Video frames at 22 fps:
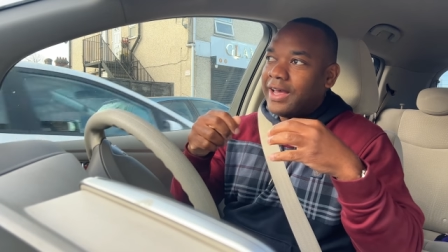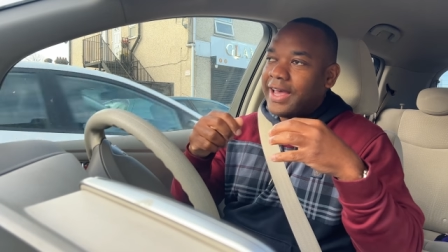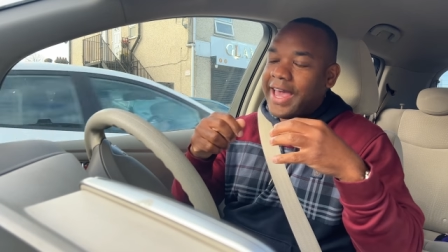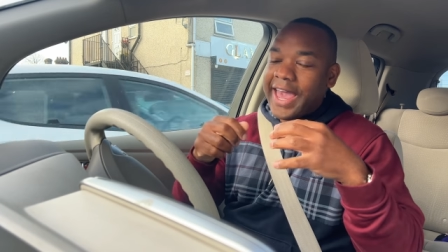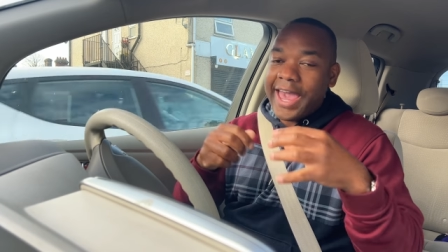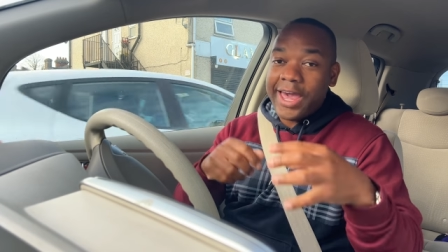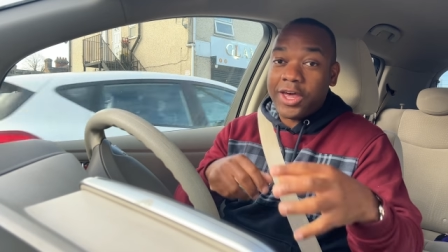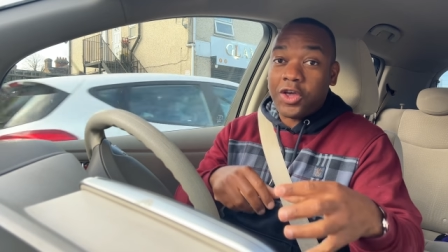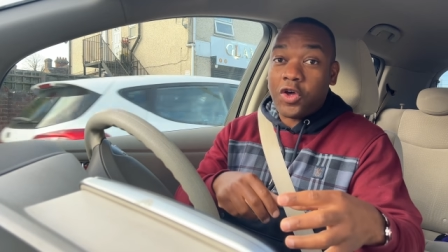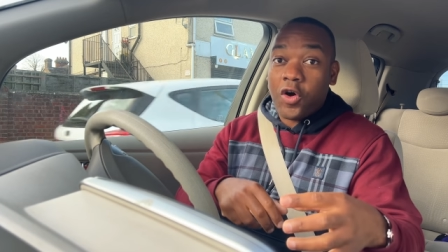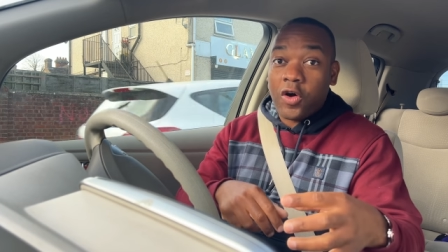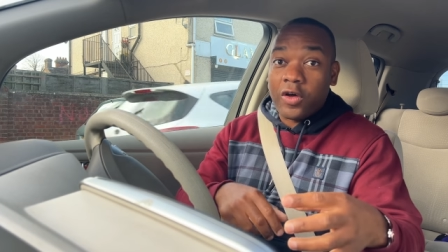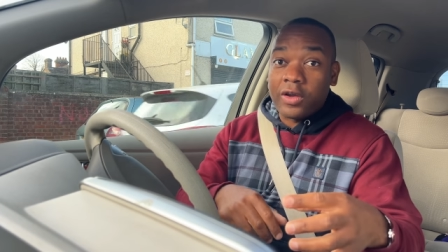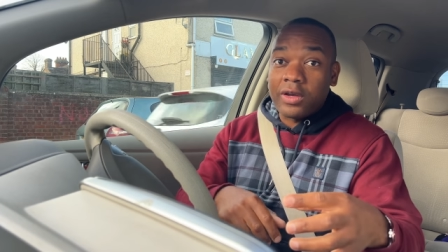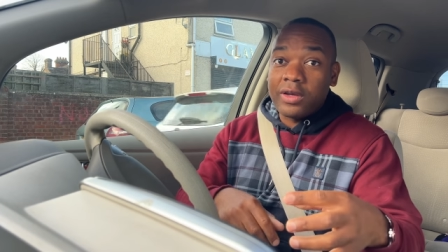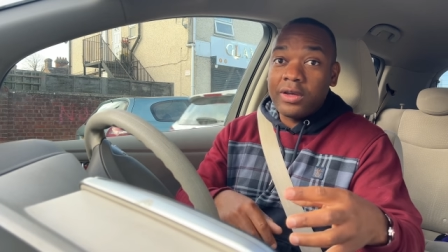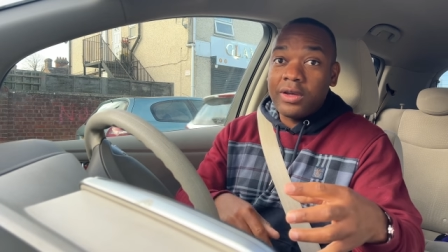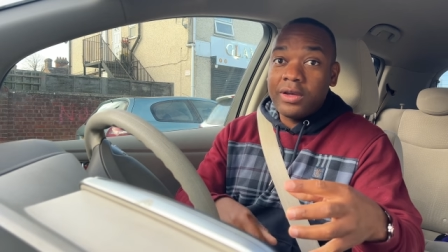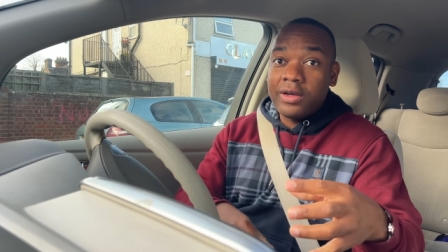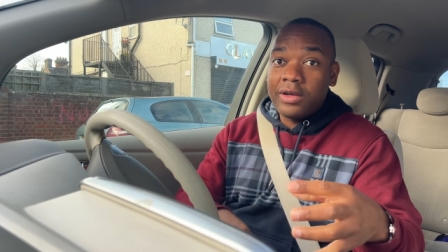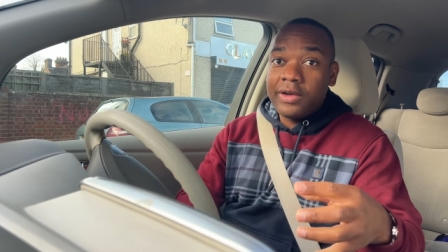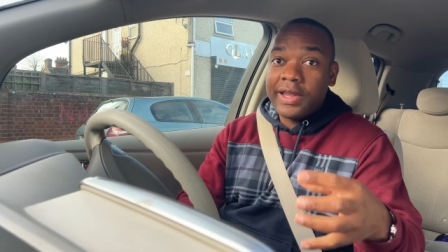
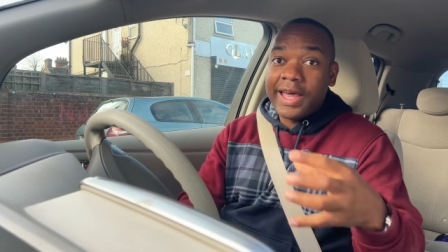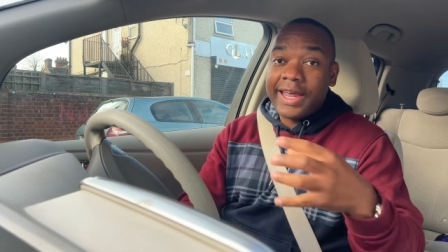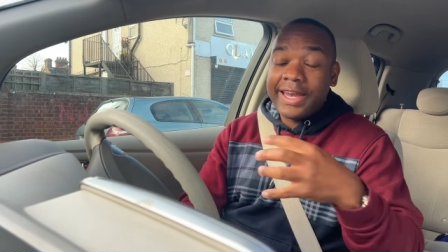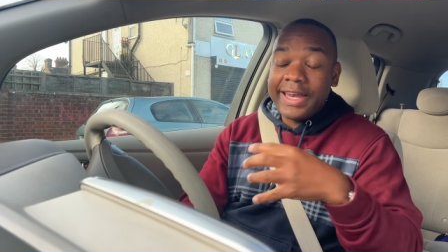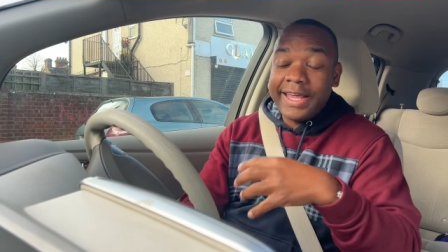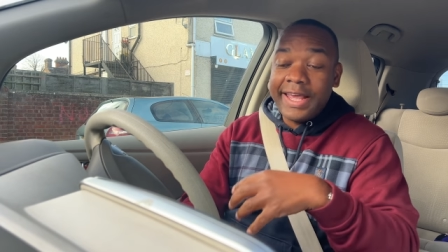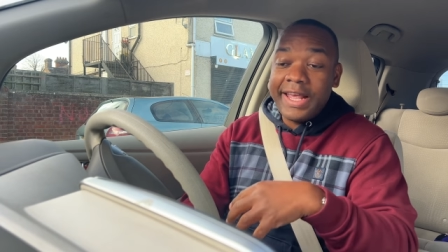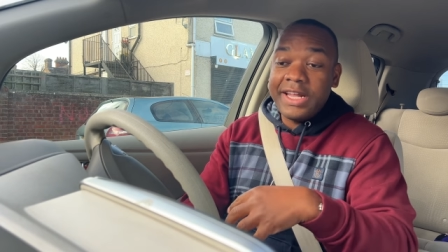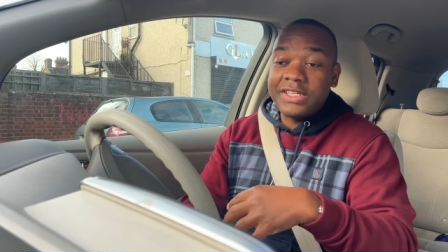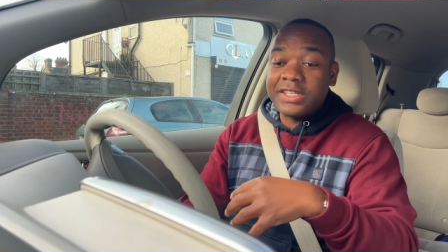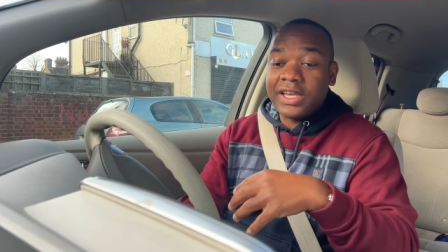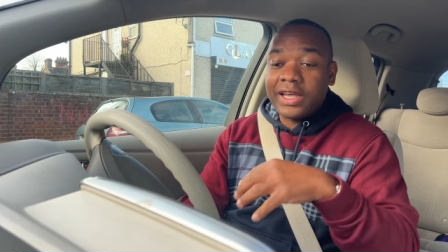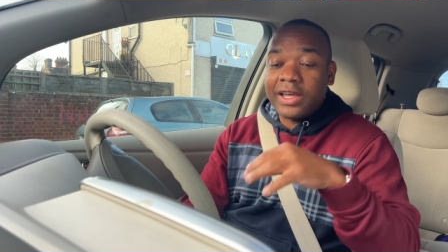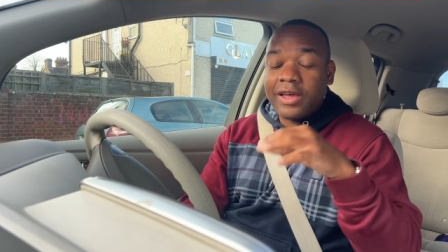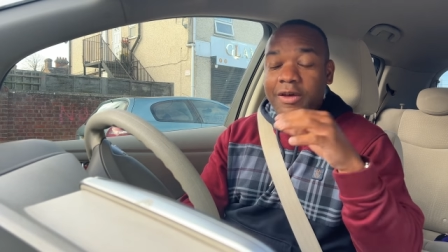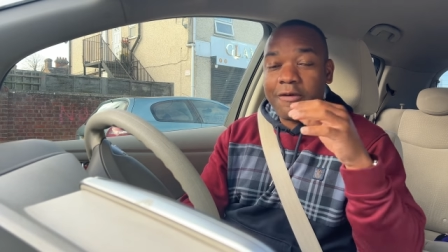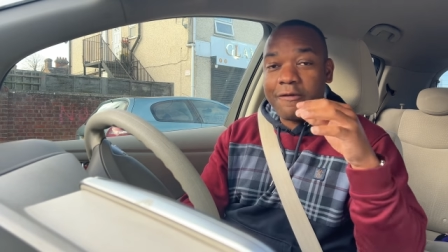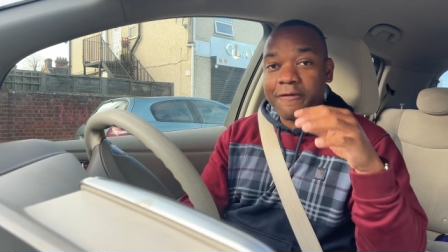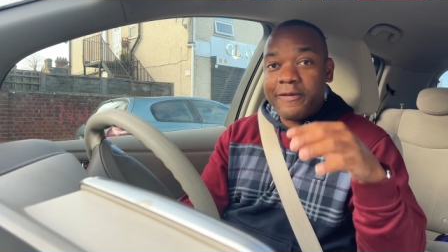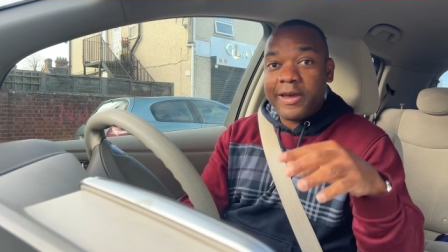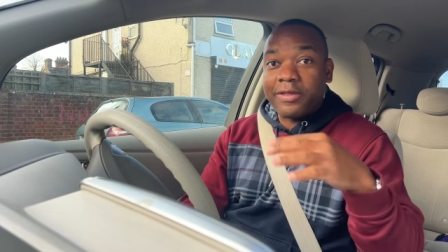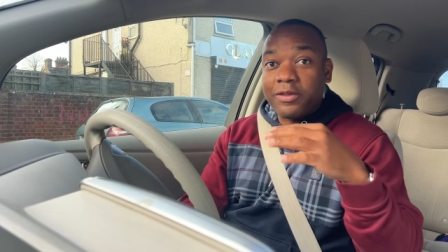aircon and heating
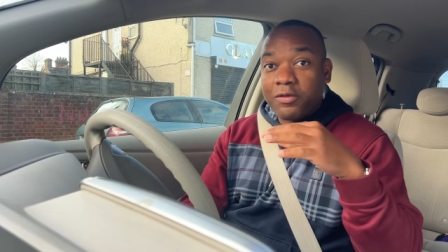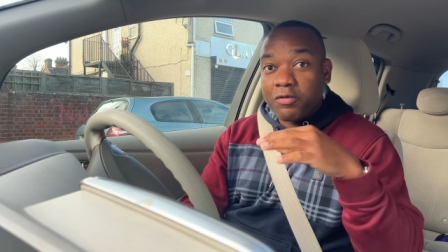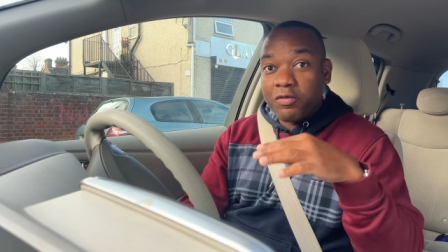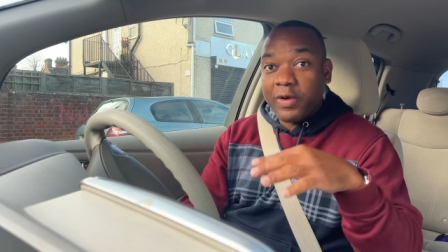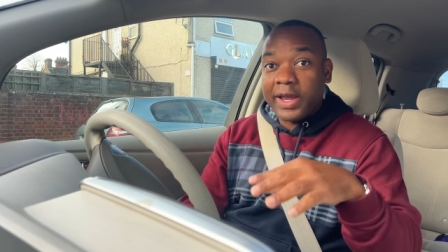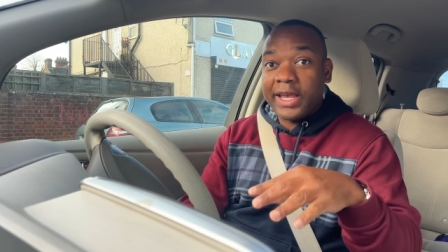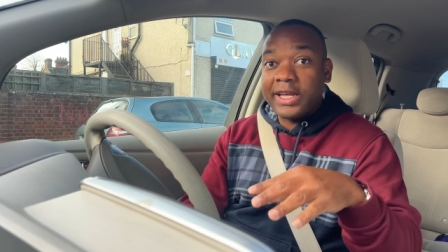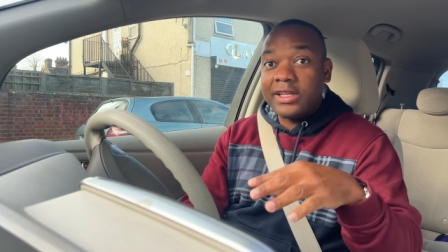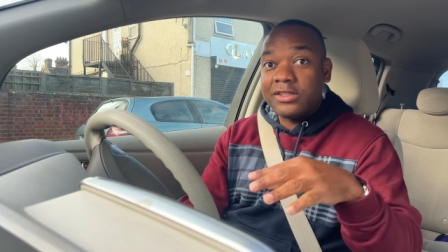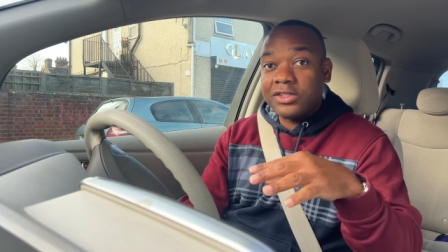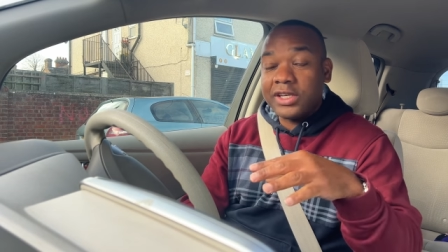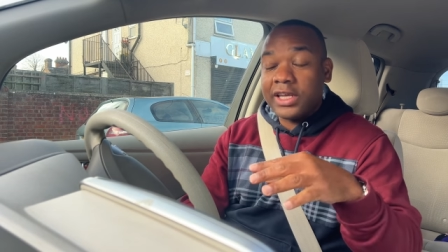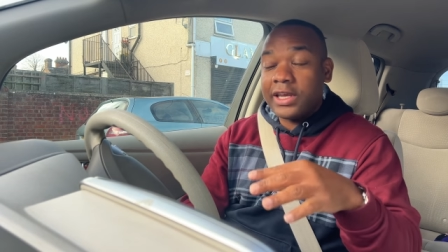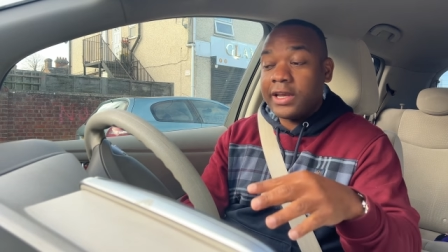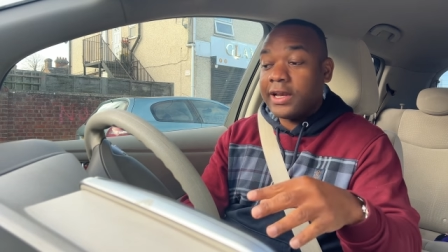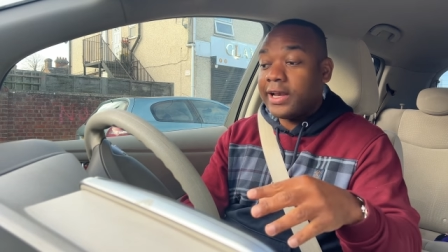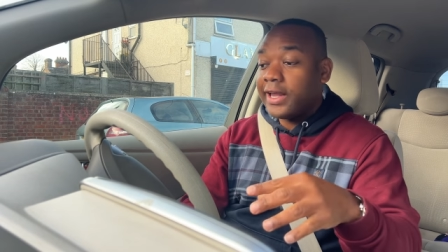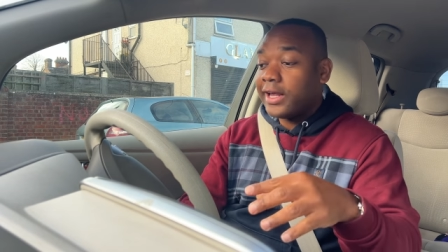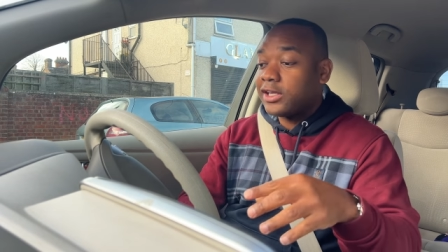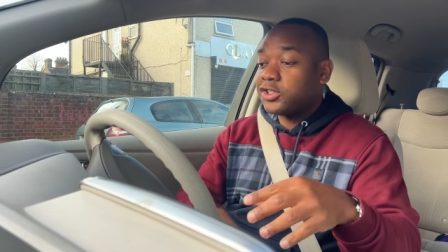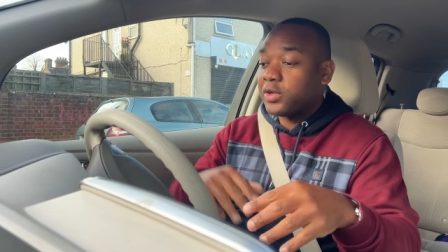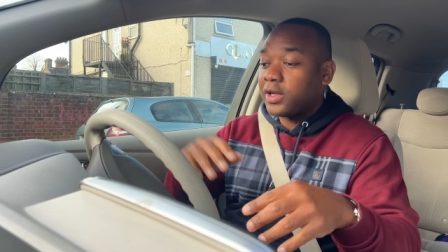affect the range in an
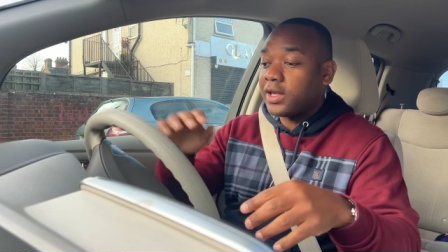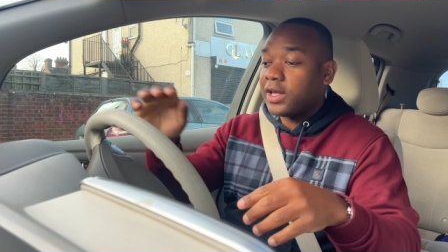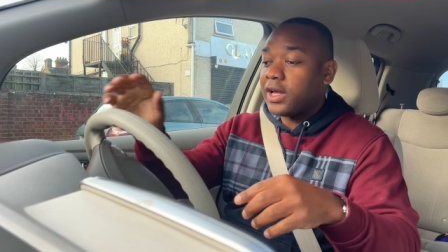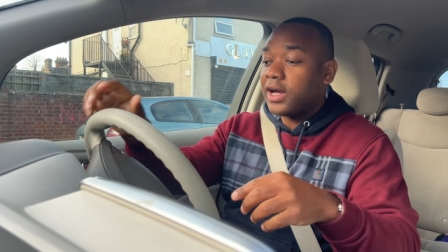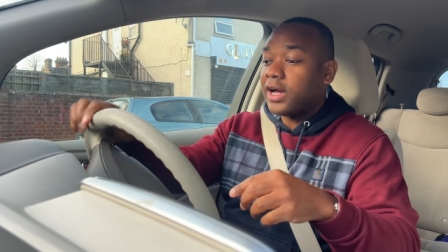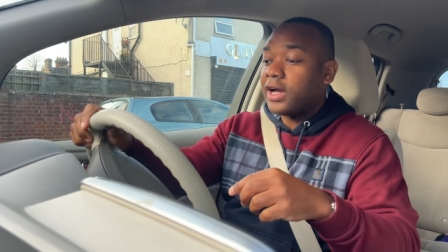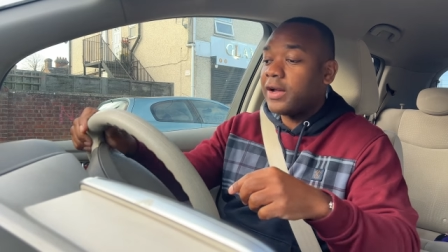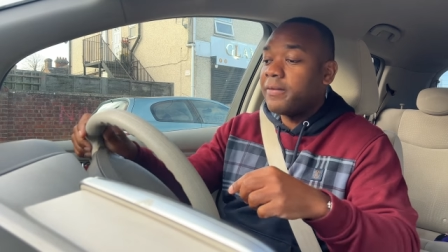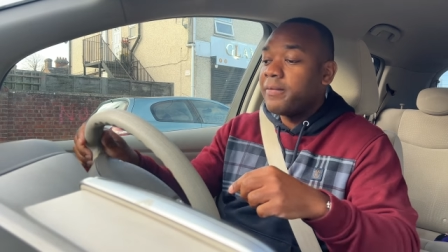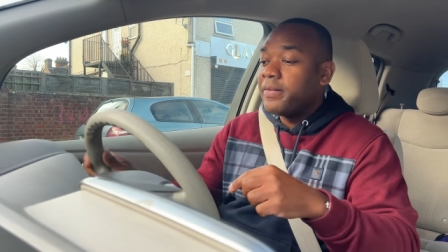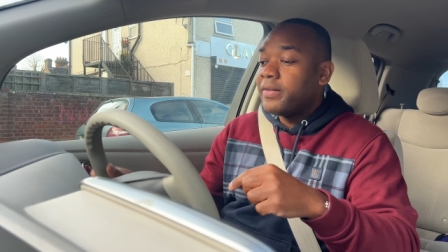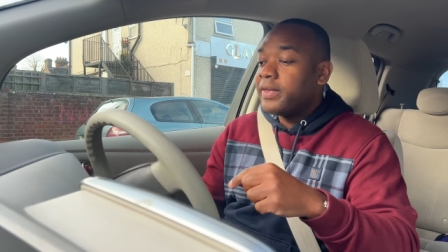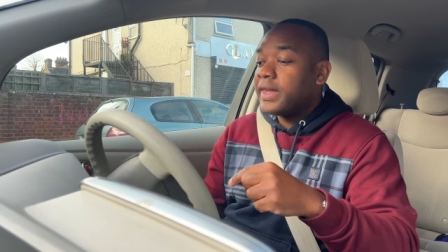electric car?